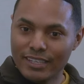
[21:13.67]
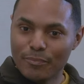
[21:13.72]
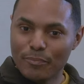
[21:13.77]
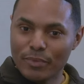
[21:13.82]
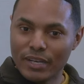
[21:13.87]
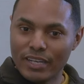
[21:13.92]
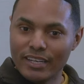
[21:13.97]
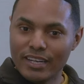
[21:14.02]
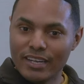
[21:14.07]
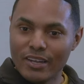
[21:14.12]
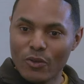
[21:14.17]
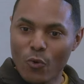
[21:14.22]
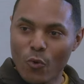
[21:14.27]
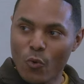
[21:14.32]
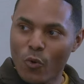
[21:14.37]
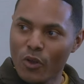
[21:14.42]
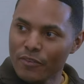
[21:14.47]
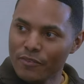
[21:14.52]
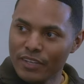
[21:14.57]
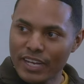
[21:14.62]
But
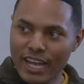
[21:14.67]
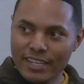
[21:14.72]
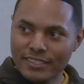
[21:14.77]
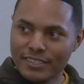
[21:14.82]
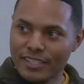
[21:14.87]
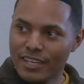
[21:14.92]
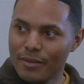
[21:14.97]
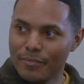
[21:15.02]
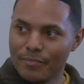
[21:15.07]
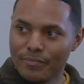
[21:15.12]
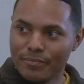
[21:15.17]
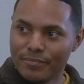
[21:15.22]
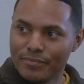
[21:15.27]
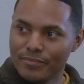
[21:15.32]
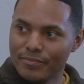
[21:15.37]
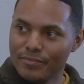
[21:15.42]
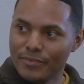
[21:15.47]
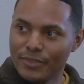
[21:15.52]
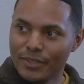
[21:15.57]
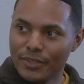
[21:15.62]
all of it adds up.
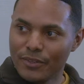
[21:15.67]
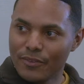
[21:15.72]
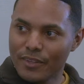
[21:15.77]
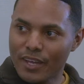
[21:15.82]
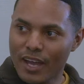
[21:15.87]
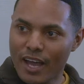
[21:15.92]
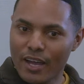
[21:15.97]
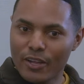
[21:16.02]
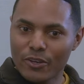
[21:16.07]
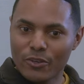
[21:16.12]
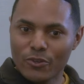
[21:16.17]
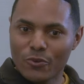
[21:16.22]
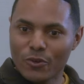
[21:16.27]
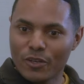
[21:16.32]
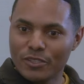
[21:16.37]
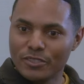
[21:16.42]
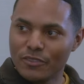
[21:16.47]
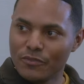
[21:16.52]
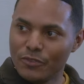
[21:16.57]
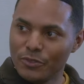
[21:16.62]
The higher
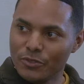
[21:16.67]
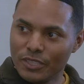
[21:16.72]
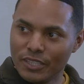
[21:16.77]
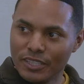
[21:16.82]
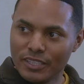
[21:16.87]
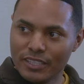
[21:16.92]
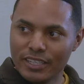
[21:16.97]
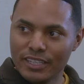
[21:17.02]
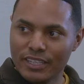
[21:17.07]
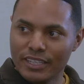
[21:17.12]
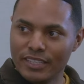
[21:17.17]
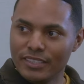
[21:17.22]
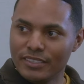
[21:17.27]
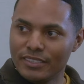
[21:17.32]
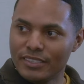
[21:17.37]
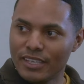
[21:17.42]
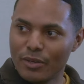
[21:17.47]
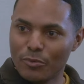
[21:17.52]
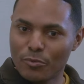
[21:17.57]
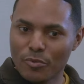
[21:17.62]
cost of
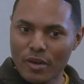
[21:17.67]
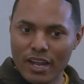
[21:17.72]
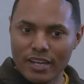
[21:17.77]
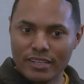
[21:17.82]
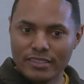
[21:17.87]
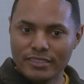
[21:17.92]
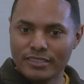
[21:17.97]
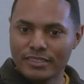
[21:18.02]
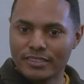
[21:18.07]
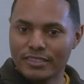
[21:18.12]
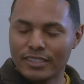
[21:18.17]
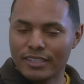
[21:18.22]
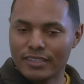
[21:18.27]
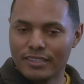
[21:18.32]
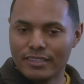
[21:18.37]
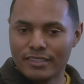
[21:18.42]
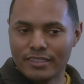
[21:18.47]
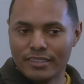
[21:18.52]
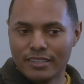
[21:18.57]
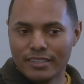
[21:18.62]
utilities and rent.
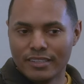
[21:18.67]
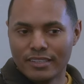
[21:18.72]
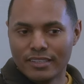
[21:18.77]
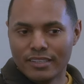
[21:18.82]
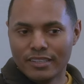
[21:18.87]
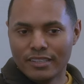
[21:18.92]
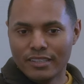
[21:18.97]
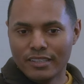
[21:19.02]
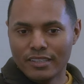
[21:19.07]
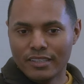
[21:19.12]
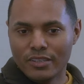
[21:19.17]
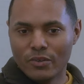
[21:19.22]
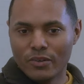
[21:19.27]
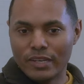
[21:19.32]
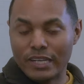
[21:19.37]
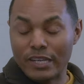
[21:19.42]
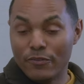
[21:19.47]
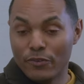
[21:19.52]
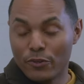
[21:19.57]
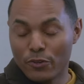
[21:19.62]
And,
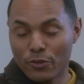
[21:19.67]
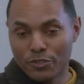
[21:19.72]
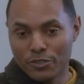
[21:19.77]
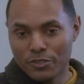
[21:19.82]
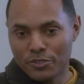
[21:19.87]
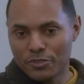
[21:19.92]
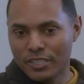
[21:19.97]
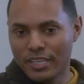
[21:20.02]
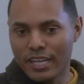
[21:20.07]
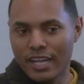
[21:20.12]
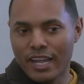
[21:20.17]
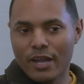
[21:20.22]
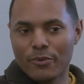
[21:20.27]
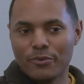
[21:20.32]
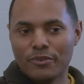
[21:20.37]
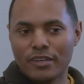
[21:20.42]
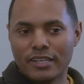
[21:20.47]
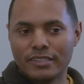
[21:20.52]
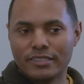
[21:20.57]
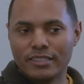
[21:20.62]
even earlier today,
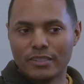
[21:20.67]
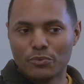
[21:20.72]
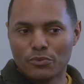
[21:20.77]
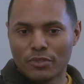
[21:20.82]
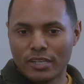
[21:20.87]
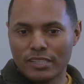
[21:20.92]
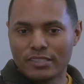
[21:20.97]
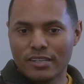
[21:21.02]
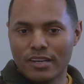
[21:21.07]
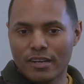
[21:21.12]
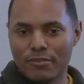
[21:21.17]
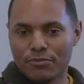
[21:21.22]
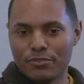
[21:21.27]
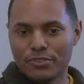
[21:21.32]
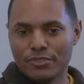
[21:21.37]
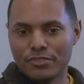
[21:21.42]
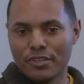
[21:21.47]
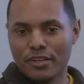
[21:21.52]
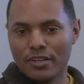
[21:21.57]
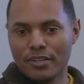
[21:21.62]
I did a press
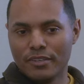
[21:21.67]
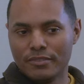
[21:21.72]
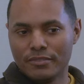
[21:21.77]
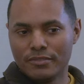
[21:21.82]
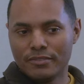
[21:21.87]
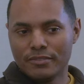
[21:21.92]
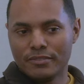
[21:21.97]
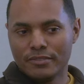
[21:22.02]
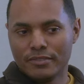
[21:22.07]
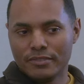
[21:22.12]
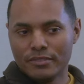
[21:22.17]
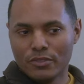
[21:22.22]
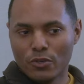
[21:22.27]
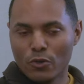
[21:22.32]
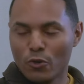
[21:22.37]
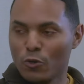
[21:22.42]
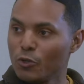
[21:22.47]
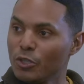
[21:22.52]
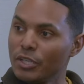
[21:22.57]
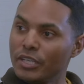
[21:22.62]
conference on
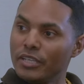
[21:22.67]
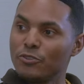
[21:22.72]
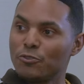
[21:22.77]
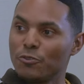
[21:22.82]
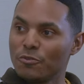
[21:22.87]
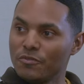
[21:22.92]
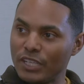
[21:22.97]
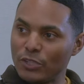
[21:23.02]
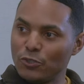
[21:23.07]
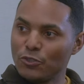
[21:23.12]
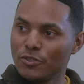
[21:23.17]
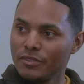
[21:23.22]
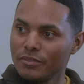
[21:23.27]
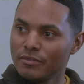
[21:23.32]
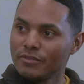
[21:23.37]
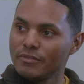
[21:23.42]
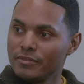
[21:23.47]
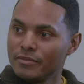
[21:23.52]
early intervention,